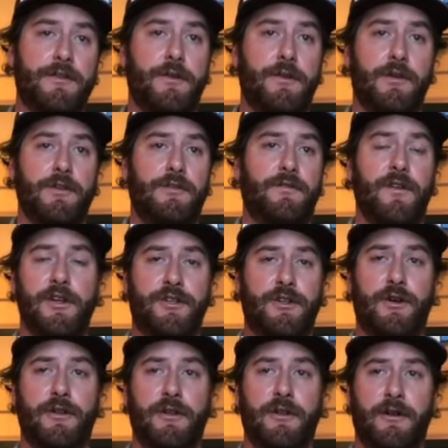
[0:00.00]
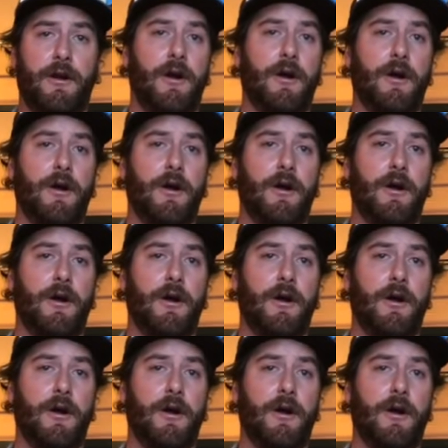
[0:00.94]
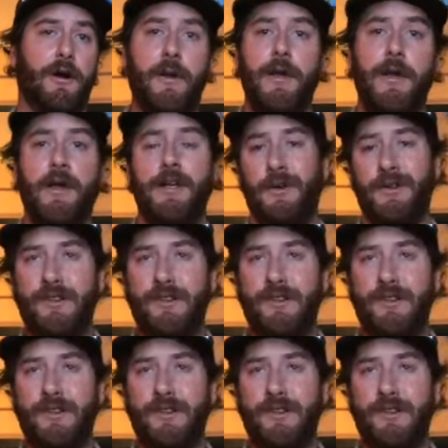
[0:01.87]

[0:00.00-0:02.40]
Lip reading: those fish that are hunkered down on the bottom.